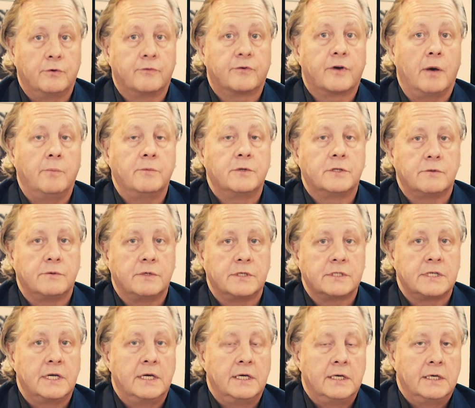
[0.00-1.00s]
who have come to
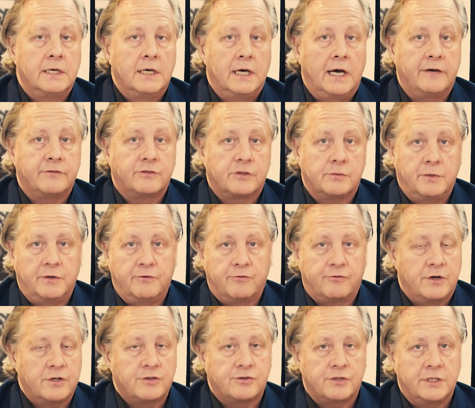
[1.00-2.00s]
us after being
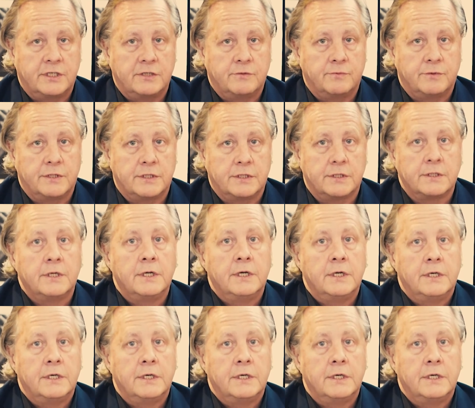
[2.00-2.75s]
frustrated with their